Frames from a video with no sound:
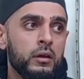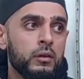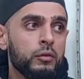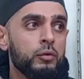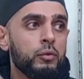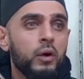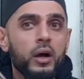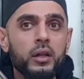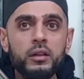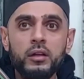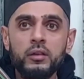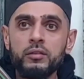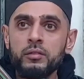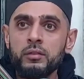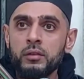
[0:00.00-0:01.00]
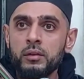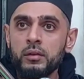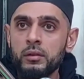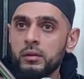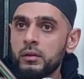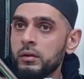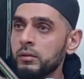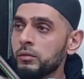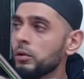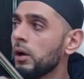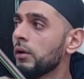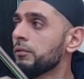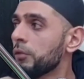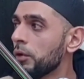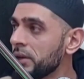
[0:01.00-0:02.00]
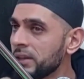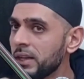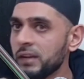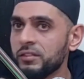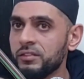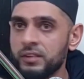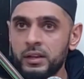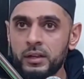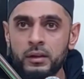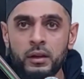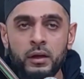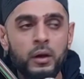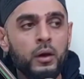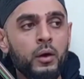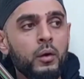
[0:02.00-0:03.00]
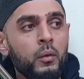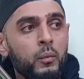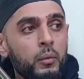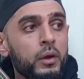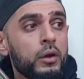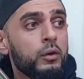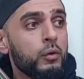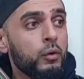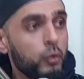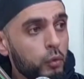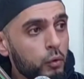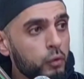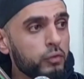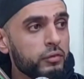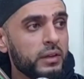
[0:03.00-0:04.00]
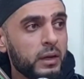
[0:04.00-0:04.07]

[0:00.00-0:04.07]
to others to avoid that sin will cause